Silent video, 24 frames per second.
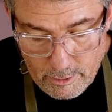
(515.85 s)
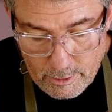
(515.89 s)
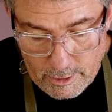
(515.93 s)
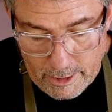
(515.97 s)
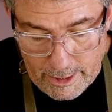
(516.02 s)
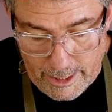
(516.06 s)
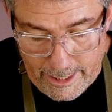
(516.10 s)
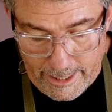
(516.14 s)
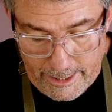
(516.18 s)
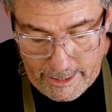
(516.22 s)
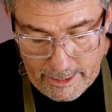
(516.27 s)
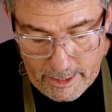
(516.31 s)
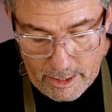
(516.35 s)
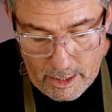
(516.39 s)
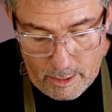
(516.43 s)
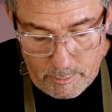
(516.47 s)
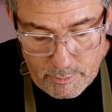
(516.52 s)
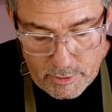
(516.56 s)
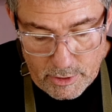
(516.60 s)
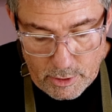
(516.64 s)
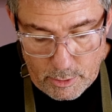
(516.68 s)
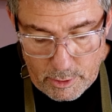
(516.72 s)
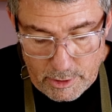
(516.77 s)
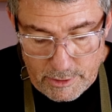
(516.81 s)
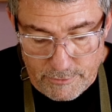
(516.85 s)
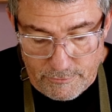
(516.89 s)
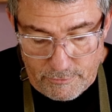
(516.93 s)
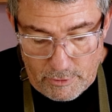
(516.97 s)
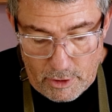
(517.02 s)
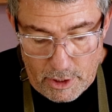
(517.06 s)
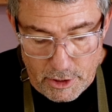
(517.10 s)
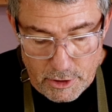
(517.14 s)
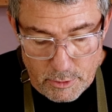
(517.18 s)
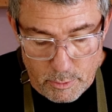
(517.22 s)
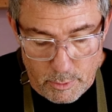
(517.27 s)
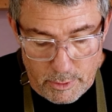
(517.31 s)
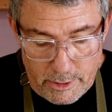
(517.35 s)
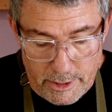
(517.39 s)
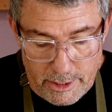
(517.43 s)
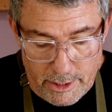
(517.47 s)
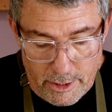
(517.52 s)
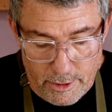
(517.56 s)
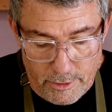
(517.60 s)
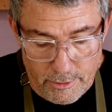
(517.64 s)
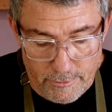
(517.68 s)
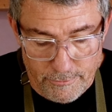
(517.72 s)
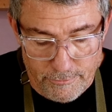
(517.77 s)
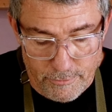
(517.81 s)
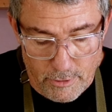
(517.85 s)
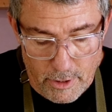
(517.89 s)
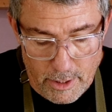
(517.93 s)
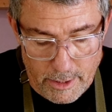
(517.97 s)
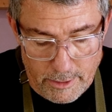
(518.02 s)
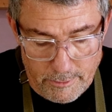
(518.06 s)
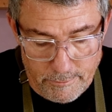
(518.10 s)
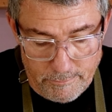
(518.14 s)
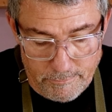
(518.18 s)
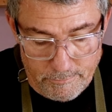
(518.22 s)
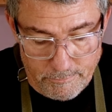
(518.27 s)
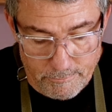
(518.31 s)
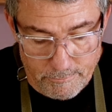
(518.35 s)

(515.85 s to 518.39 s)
Line it up so it's flush with the other front.